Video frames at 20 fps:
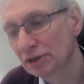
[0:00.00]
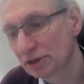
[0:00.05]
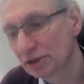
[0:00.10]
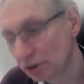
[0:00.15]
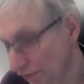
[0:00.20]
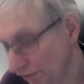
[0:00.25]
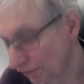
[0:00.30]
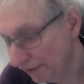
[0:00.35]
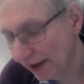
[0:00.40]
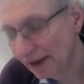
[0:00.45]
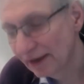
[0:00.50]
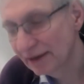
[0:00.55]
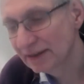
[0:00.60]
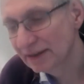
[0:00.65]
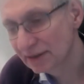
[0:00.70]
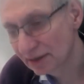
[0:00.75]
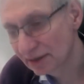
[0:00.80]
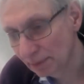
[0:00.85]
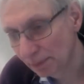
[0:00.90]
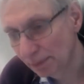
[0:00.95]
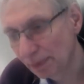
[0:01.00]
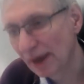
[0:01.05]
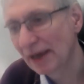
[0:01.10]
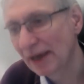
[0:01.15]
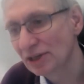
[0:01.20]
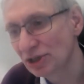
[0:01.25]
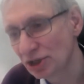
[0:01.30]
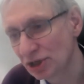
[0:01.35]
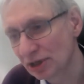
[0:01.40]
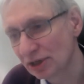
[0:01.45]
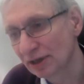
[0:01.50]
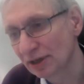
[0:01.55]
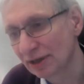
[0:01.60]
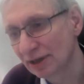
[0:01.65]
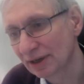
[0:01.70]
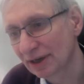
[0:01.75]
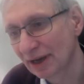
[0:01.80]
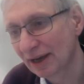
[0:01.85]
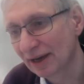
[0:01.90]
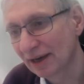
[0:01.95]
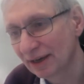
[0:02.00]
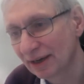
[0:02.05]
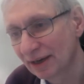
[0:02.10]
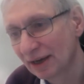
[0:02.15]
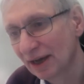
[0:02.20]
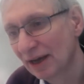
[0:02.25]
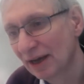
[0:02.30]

to face the patient and